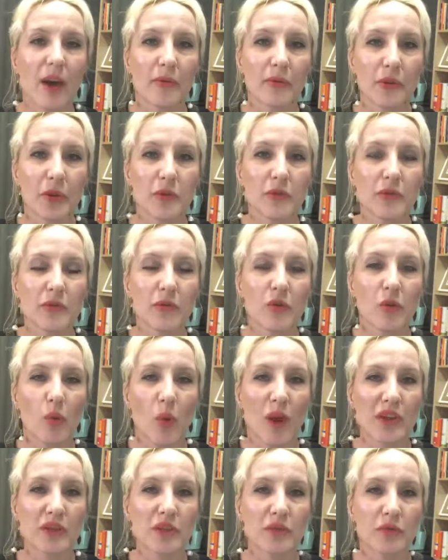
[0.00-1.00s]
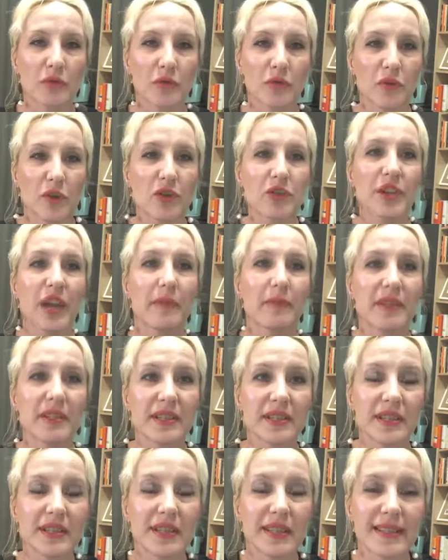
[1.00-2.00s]
for those of you who are watching for the first time,
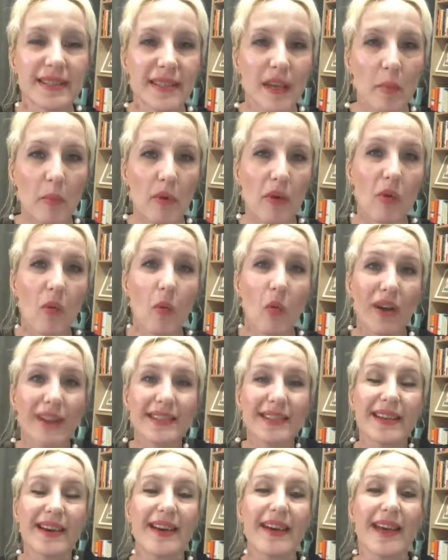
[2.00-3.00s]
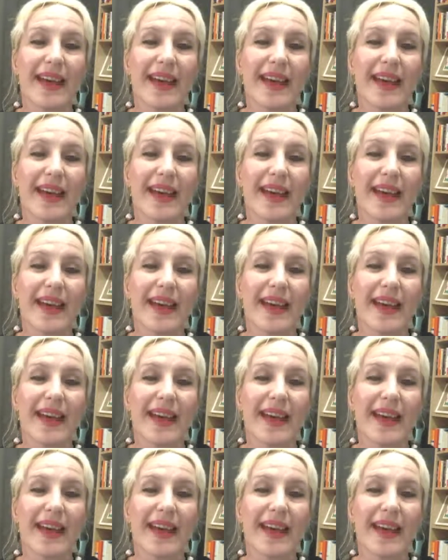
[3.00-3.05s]
this is an example of what